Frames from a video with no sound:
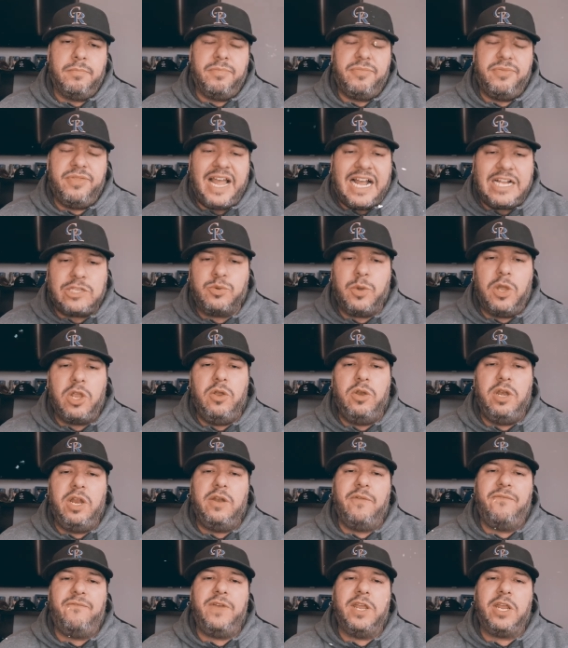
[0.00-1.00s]
That's what you
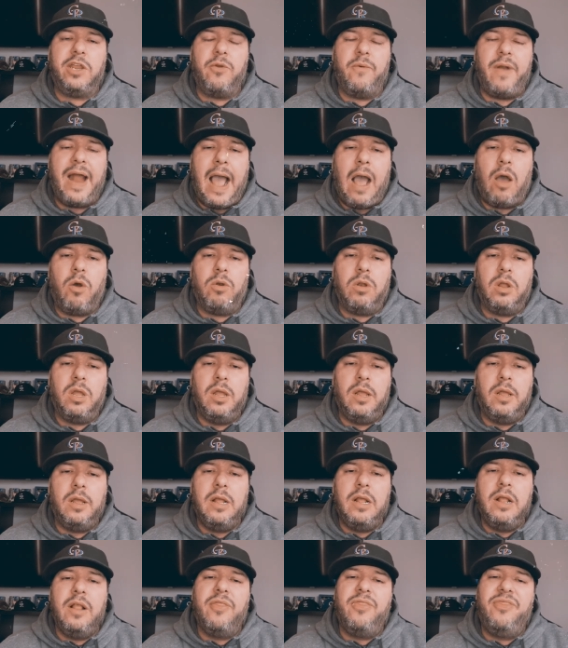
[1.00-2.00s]
need to figure out.
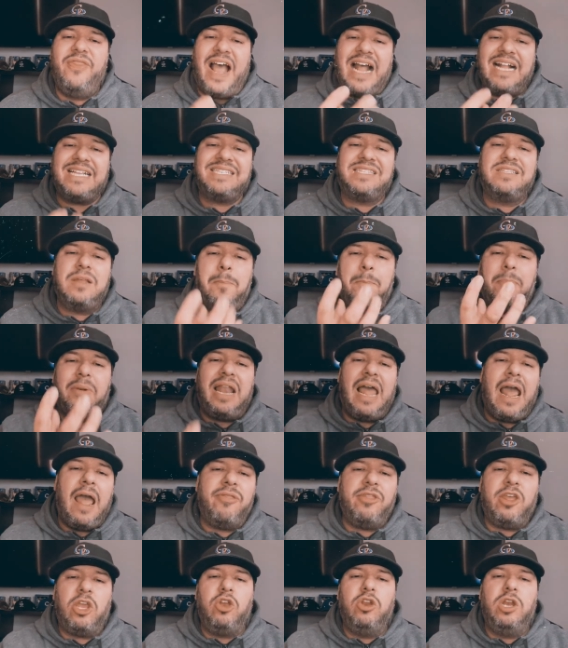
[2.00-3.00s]
That's the
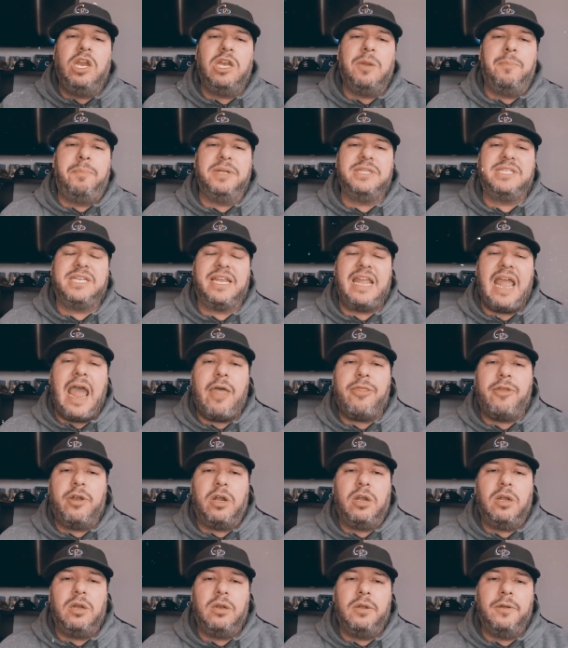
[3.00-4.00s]
plan that you need to put
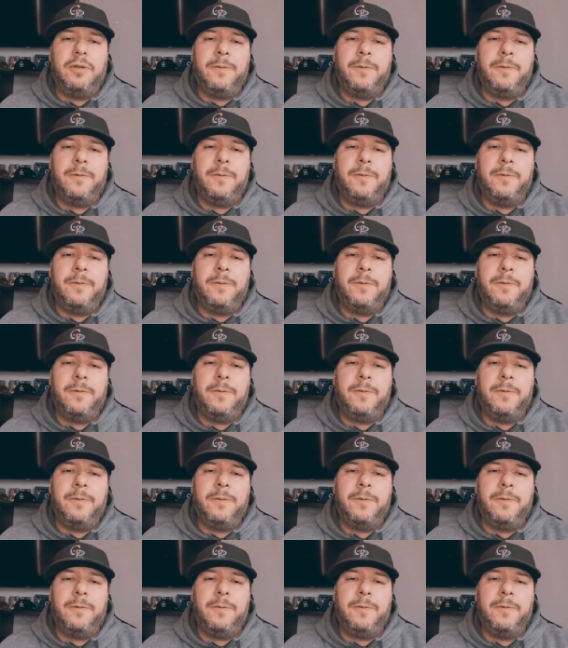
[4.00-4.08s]
together.